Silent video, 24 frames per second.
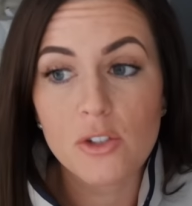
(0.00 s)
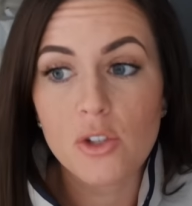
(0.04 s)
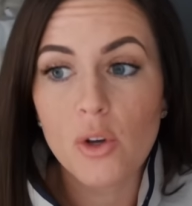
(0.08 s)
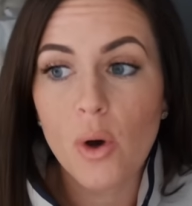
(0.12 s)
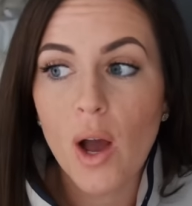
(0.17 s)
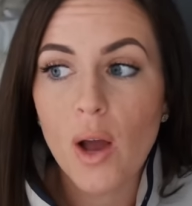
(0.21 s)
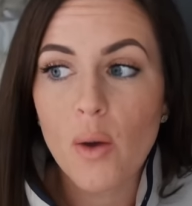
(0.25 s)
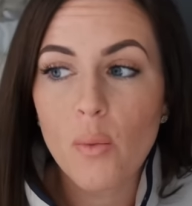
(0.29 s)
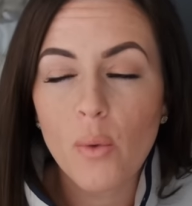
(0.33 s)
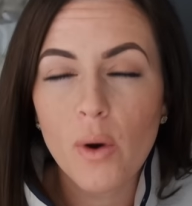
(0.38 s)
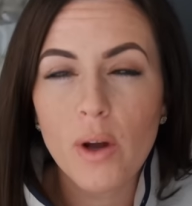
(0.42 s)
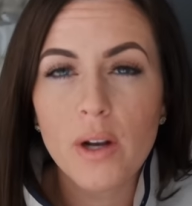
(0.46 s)
So
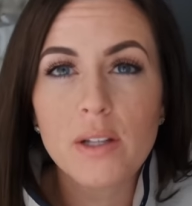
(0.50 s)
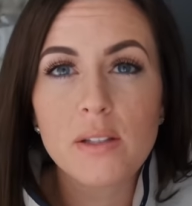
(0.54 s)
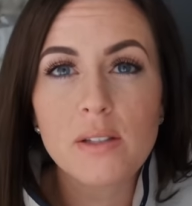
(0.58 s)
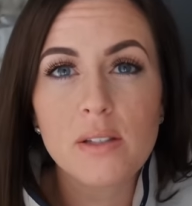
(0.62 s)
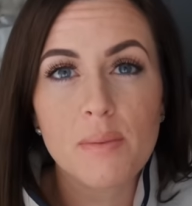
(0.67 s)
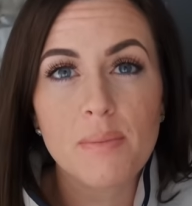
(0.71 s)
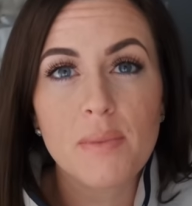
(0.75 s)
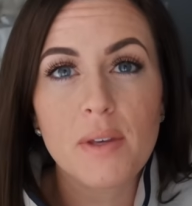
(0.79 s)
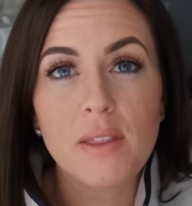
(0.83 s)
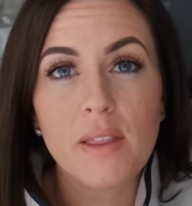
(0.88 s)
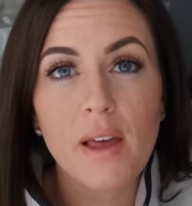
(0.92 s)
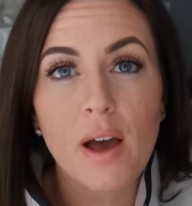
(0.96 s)
I wanted
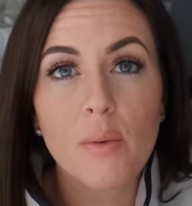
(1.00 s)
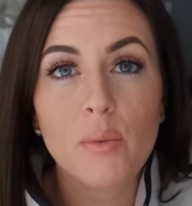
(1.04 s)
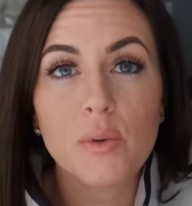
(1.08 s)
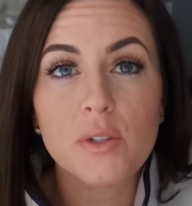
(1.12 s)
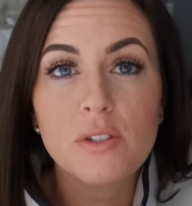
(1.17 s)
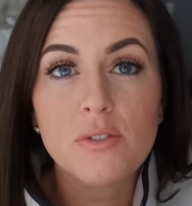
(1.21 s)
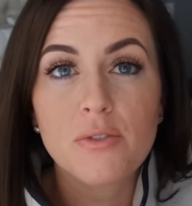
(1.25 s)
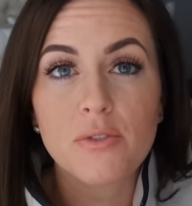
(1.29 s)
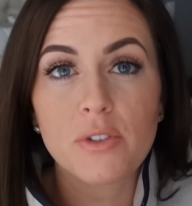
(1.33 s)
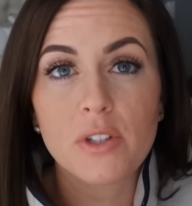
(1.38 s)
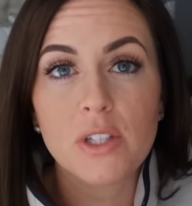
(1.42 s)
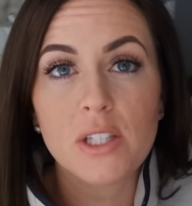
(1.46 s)
something that
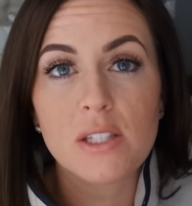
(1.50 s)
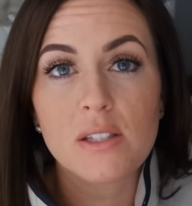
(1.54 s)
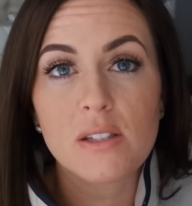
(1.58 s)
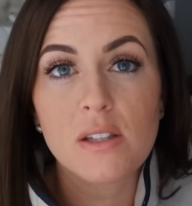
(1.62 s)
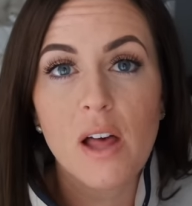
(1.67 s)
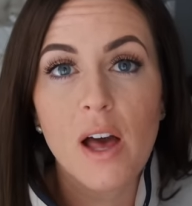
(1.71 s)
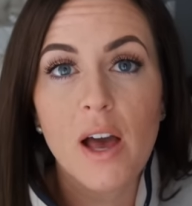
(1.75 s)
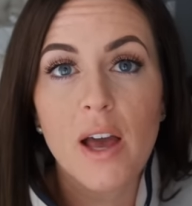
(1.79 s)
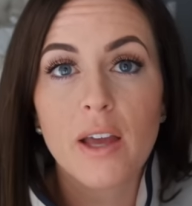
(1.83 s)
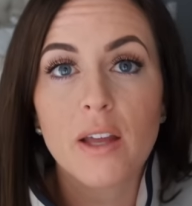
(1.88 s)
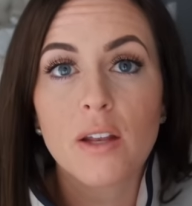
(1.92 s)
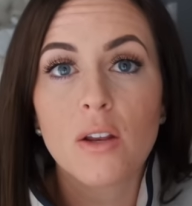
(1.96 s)
was fleece
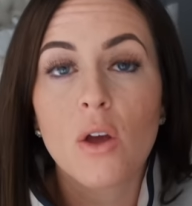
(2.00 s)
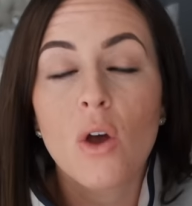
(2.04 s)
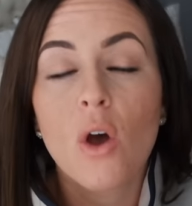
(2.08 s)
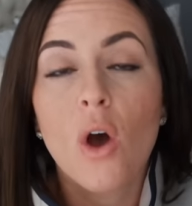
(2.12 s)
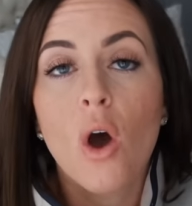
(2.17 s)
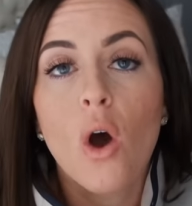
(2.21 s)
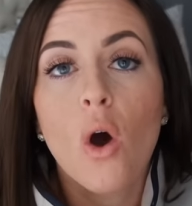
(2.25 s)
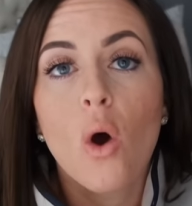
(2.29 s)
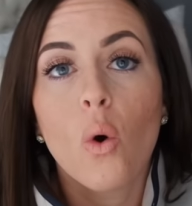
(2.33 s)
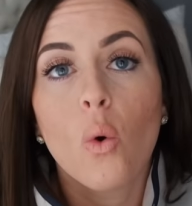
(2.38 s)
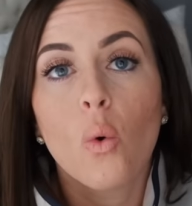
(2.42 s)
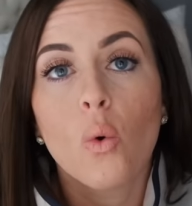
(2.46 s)
lined
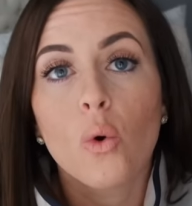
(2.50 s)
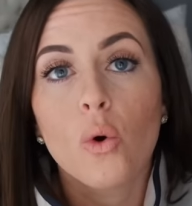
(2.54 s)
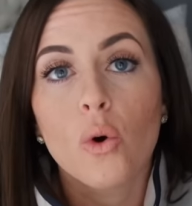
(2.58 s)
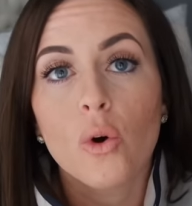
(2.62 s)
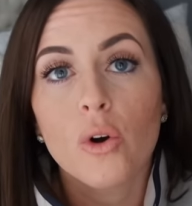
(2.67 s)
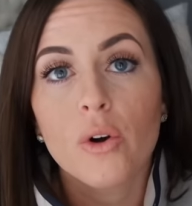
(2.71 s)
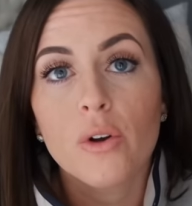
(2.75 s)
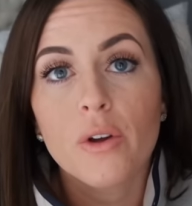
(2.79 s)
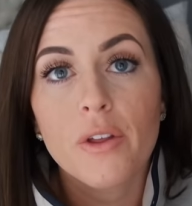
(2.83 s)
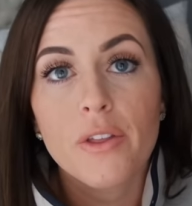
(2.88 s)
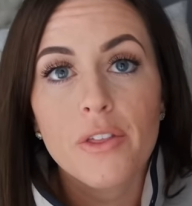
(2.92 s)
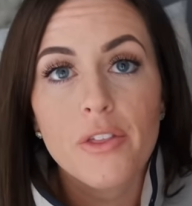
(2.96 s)

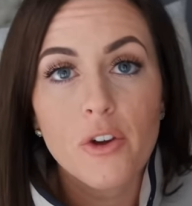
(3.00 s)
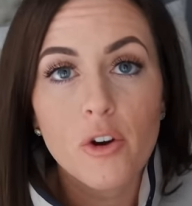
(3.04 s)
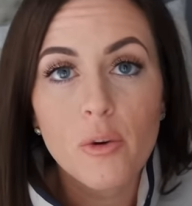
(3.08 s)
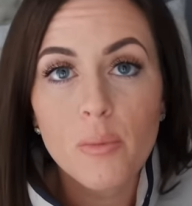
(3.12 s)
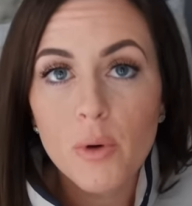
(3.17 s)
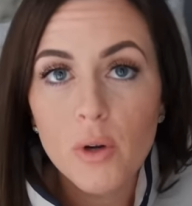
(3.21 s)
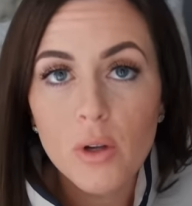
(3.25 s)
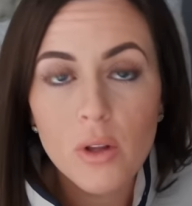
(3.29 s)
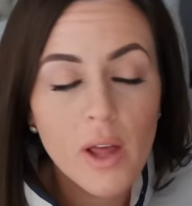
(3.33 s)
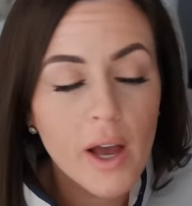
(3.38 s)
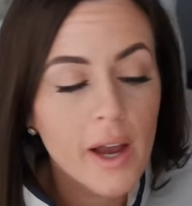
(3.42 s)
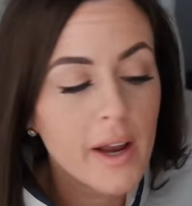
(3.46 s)
or
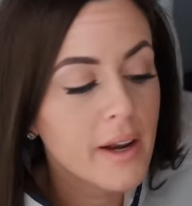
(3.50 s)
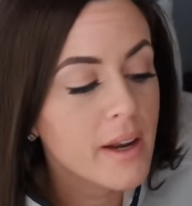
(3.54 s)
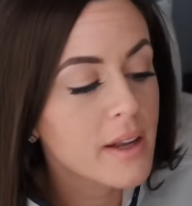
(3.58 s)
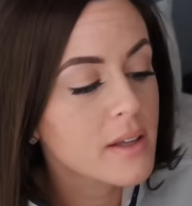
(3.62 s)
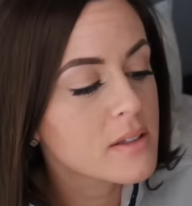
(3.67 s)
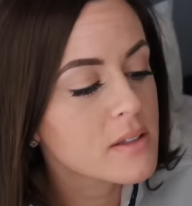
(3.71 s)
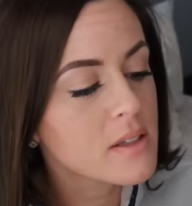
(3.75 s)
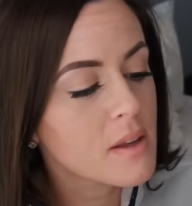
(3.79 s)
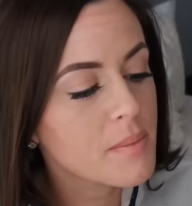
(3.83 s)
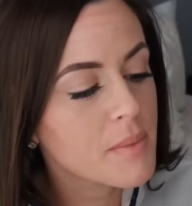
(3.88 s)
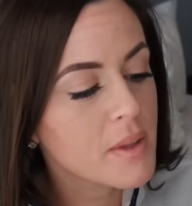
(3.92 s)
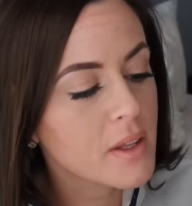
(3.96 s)
thermal
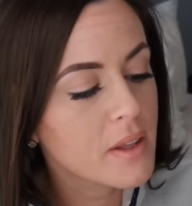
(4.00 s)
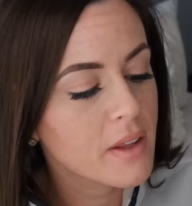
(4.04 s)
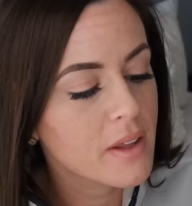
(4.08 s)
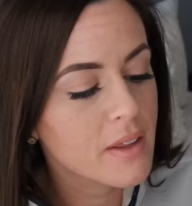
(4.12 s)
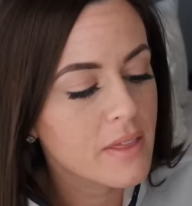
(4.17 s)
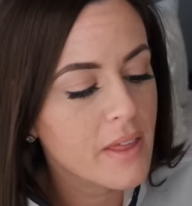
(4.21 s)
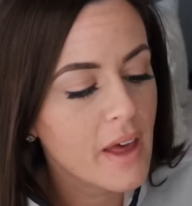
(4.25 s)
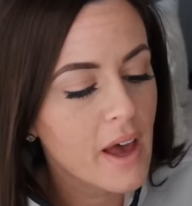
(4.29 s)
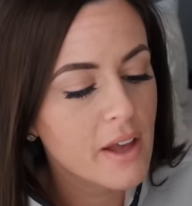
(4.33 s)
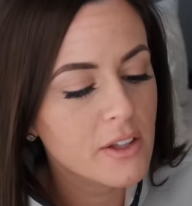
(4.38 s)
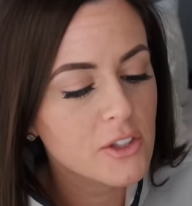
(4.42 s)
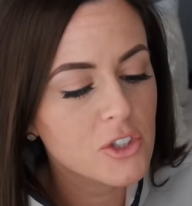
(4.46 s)
lining, something
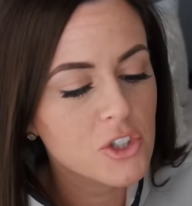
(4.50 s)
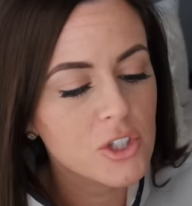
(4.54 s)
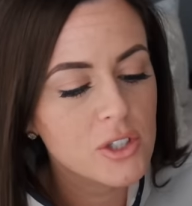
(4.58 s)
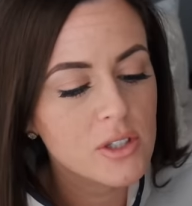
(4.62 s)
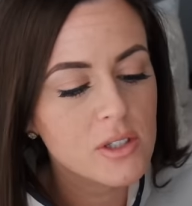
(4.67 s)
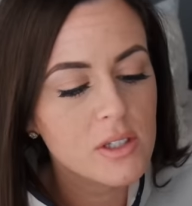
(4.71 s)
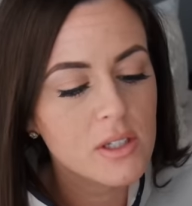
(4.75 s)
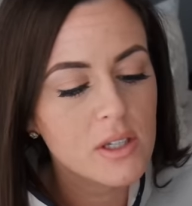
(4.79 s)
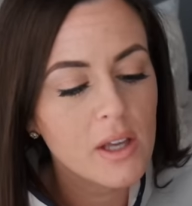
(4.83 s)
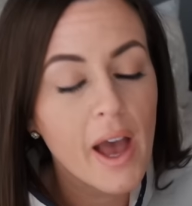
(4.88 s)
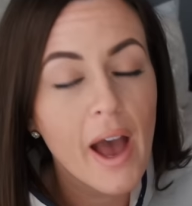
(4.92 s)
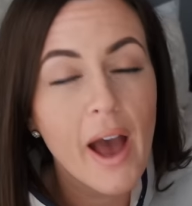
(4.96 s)
like that,
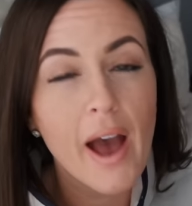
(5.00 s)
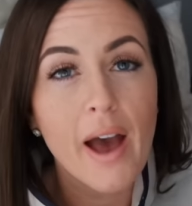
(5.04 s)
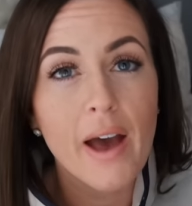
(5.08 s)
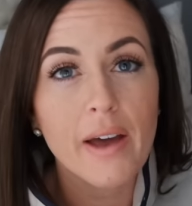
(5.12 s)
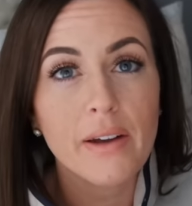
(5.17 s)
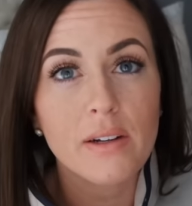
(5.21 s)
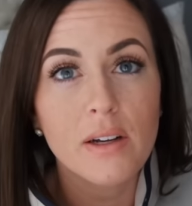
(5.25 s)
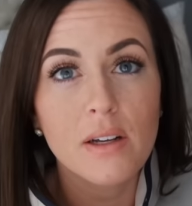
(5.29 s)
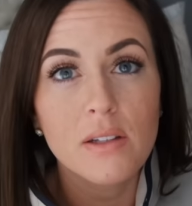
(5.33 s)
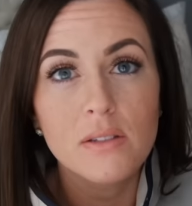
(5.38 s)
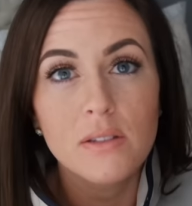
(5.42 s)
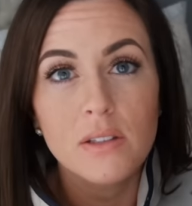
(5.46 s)
just to
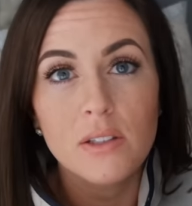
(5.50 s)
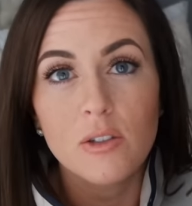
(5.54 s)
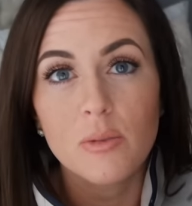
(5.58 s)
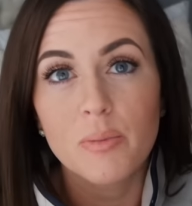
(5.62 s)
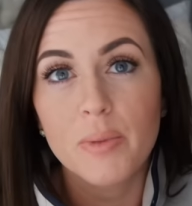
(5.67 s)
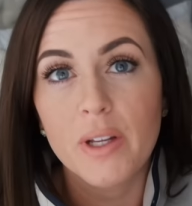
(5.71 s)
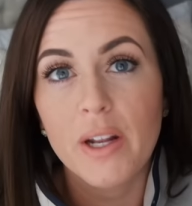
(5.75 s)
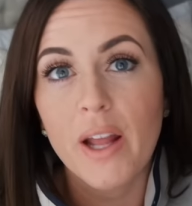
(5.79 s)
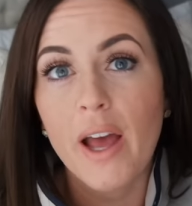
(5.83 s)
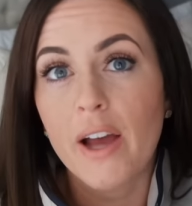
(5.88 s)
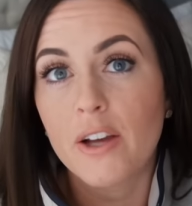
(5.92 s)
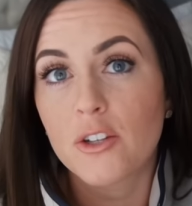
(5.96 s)
add a little
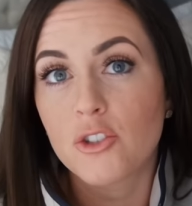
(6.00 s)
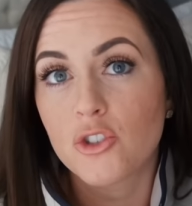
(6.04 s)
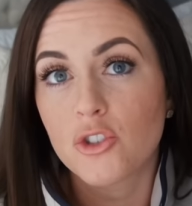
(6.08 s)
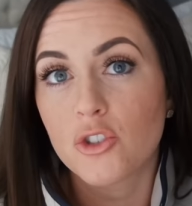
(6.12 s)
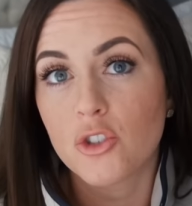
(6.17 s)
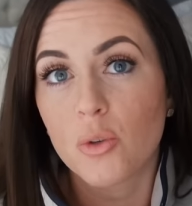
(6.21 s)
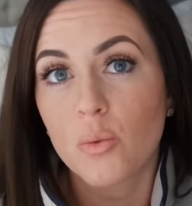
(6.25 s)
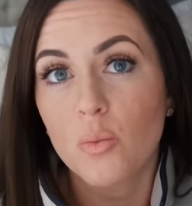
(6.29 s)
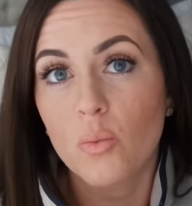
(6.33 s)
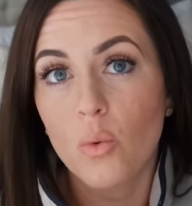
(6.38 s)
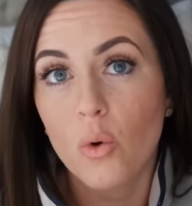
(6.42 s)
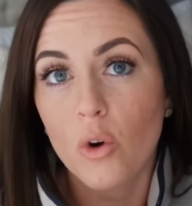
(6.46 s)
bit
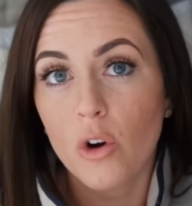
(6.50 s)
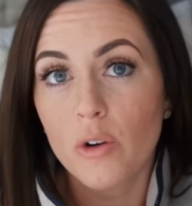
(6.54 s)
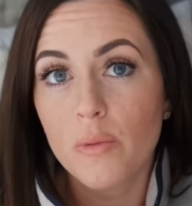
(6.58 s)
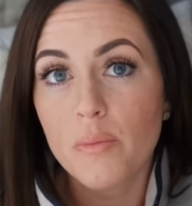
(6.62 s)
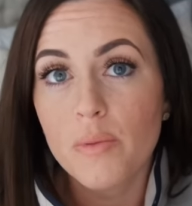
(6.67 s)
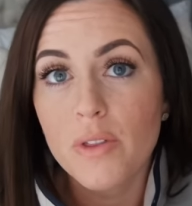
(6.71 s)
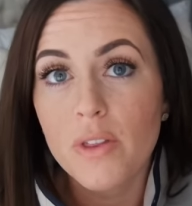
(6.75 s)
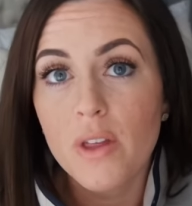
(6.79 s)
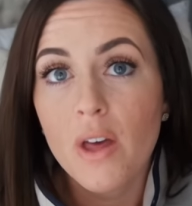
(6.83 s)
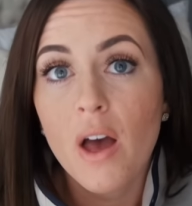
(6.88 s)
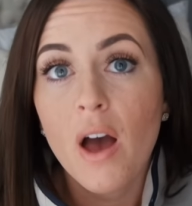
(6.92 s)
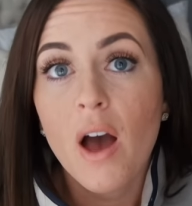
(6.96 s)
extra
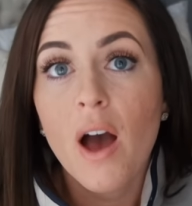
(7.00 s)
warmth.